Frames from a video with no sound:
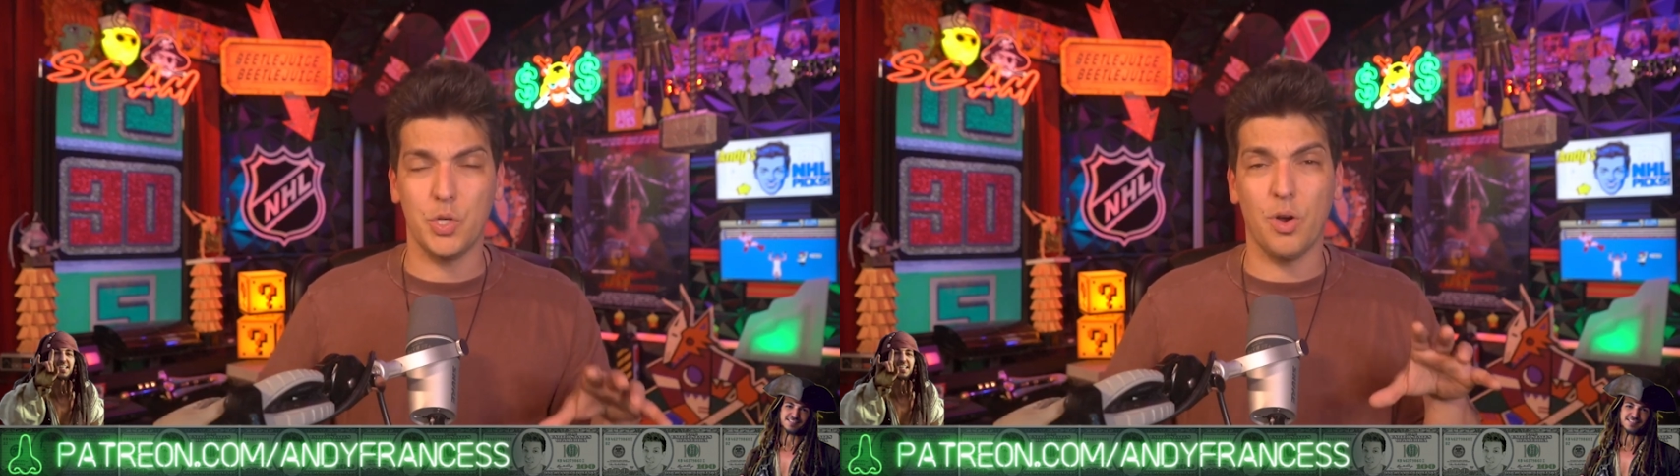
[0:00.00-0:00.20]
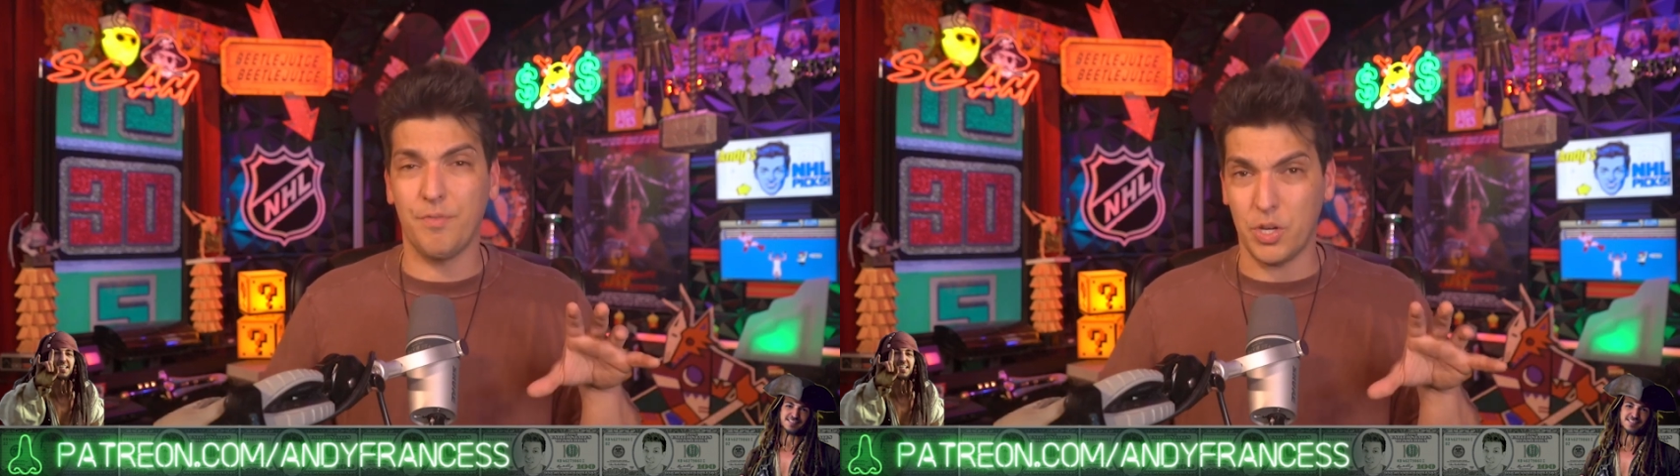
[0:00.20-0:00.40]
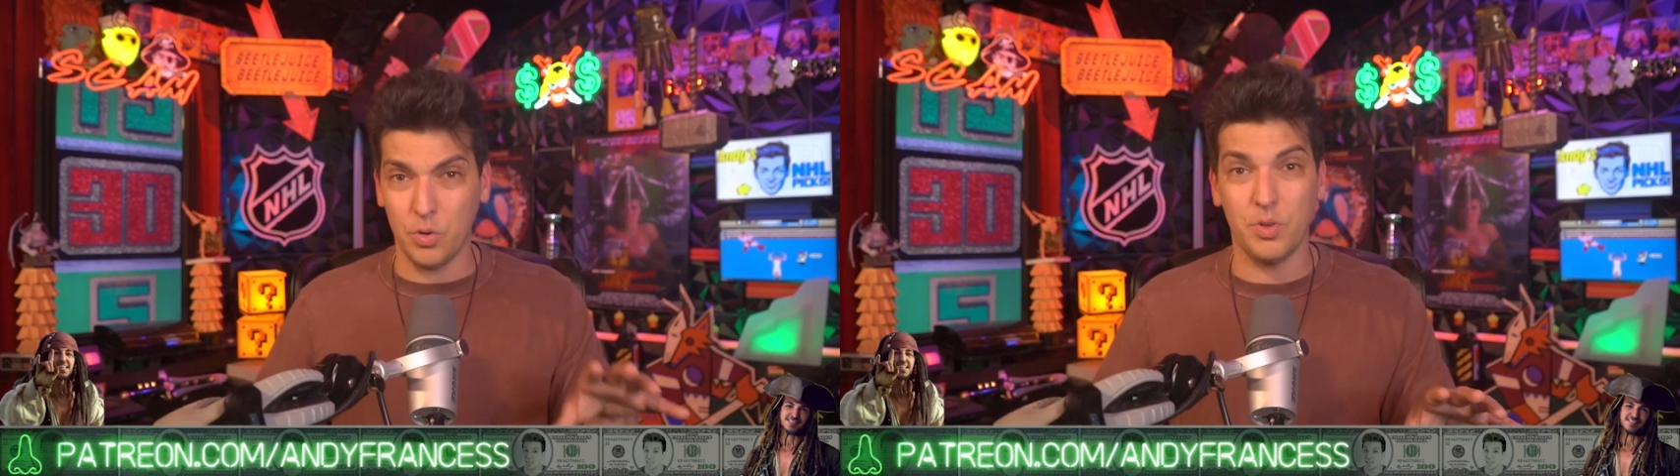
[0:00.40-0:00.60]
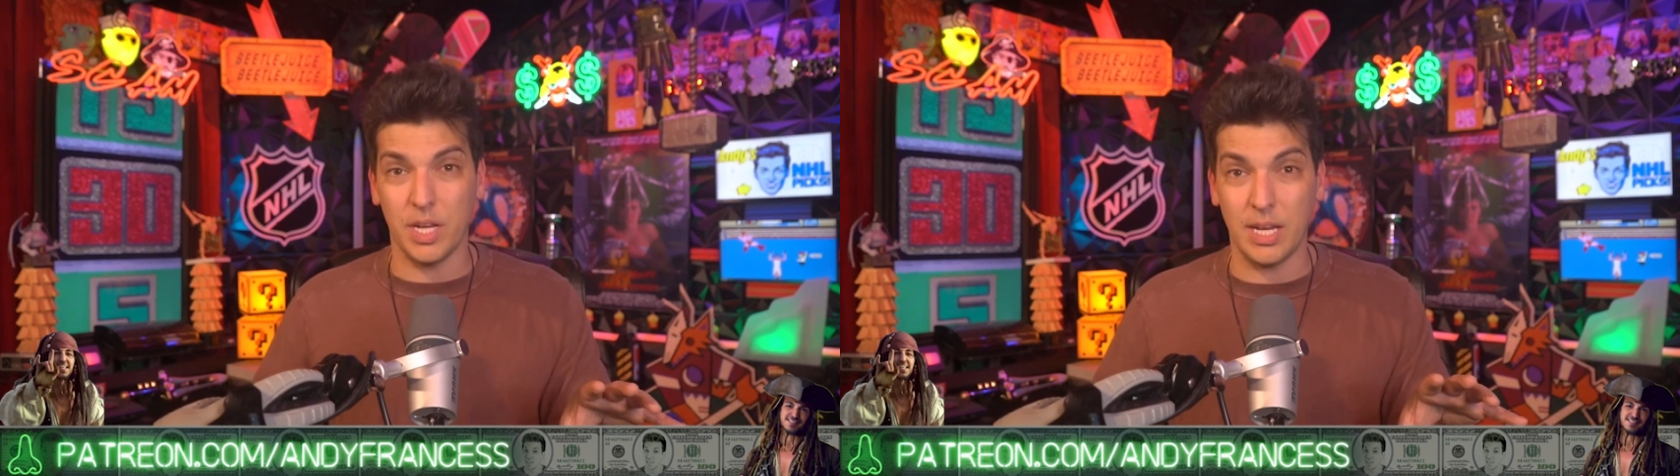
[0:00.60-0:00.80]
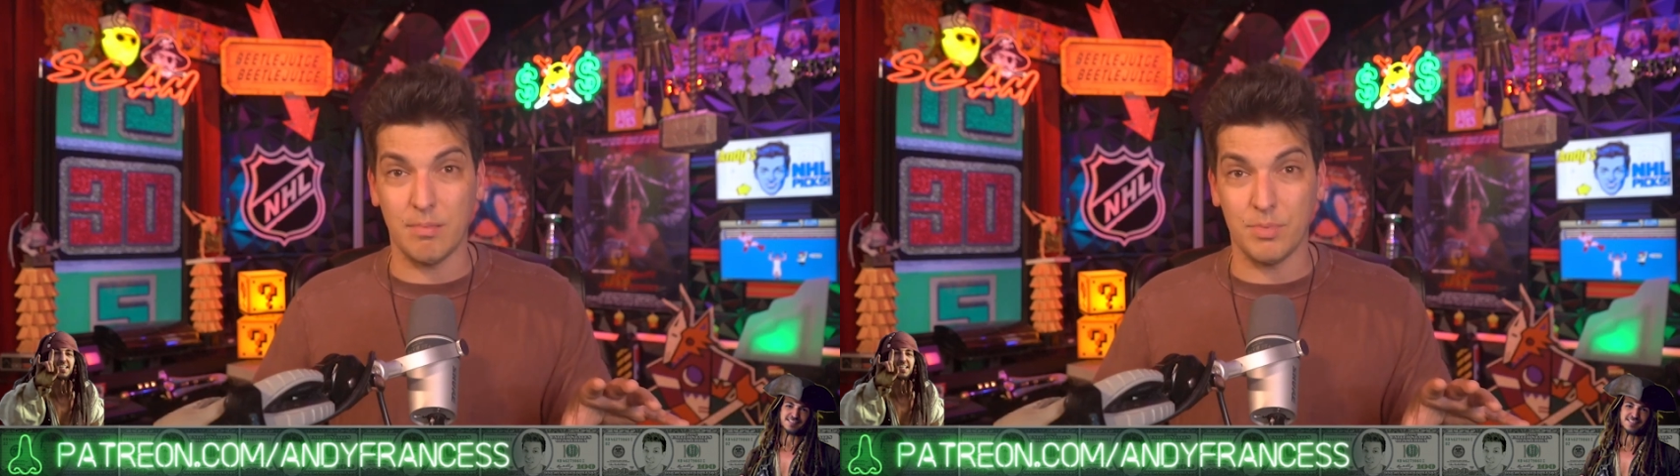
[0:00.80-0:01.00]
you have two
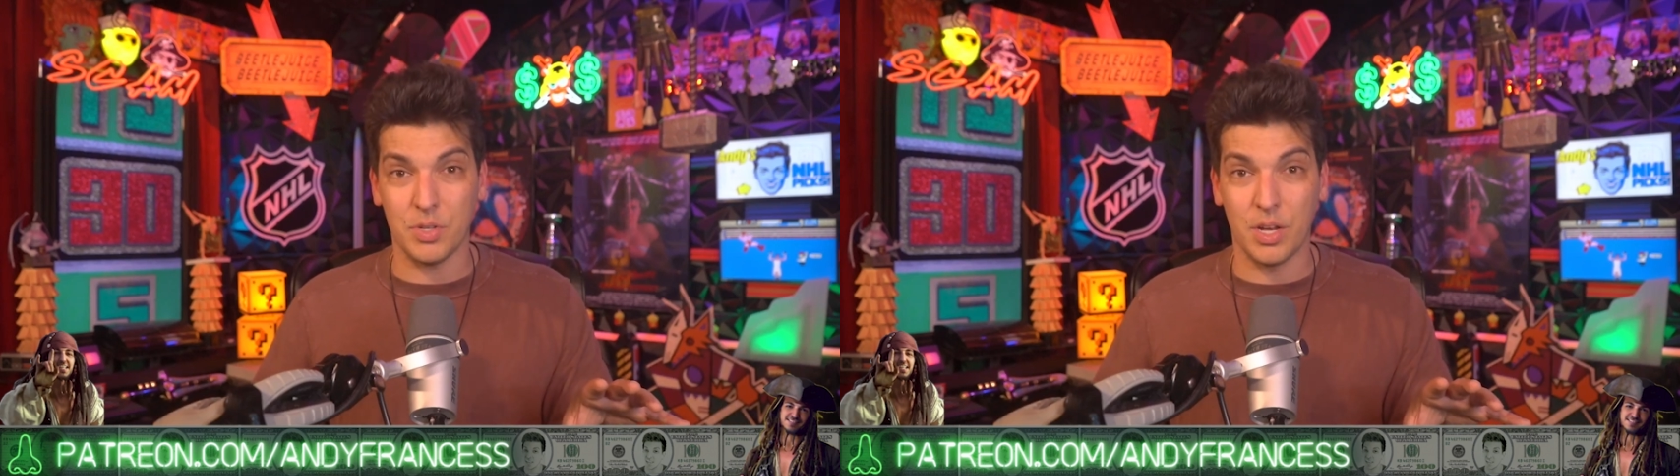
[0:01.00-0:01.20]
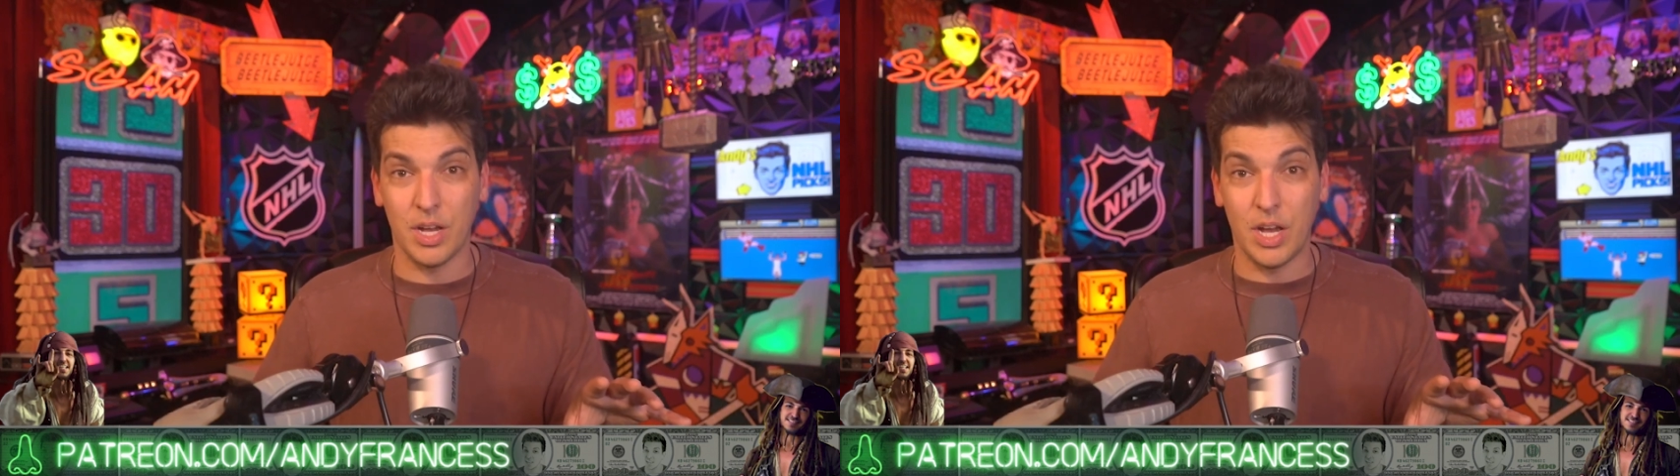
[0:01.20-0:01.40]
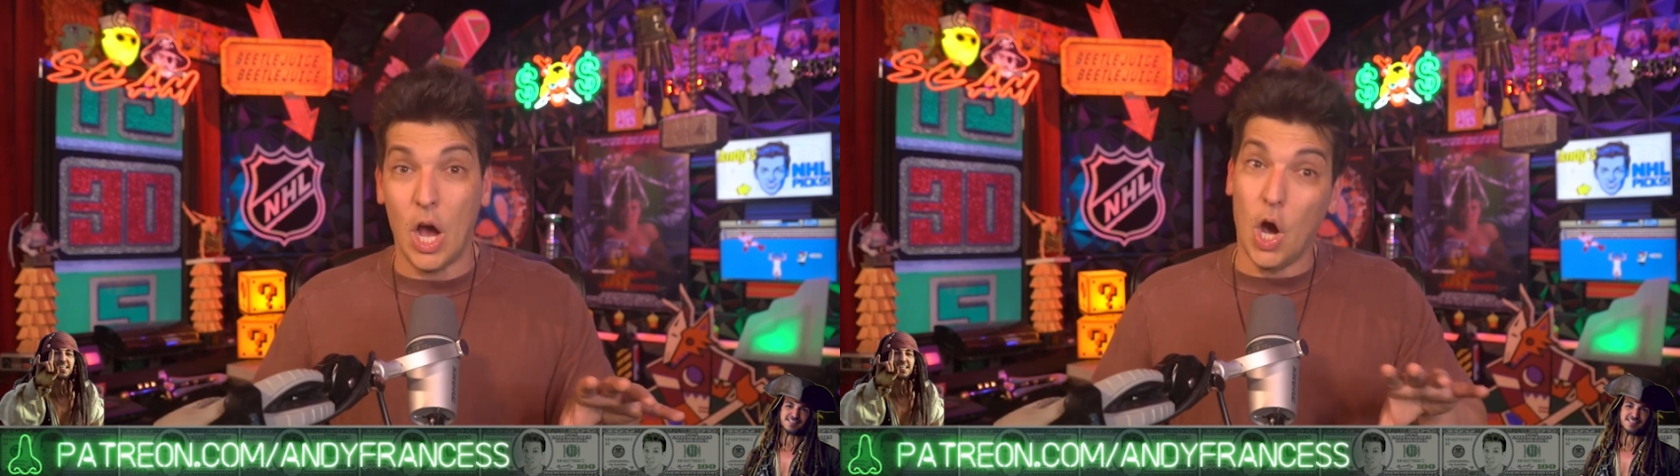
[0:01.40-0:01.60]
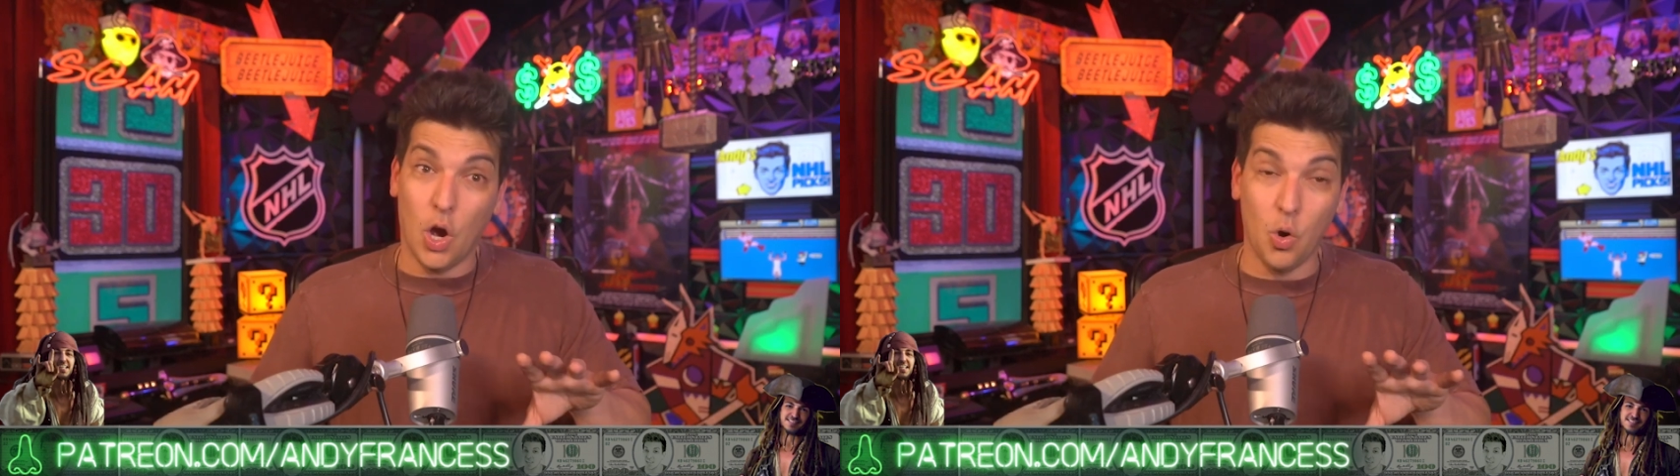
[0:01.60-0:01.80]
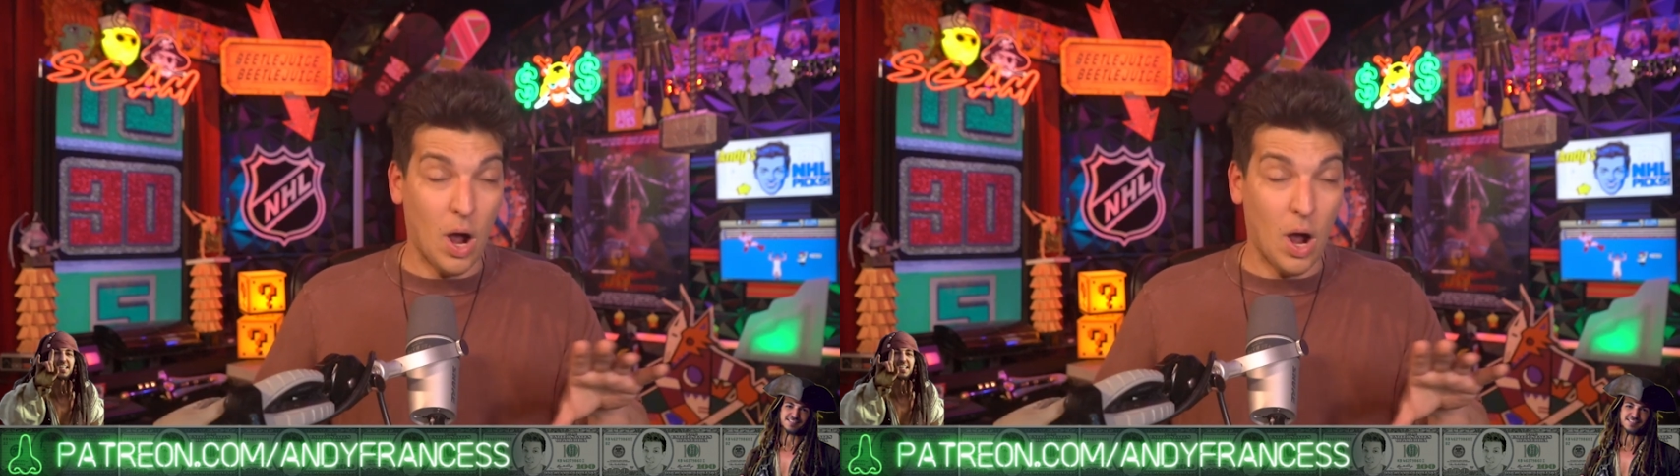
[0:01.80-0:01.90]
teams who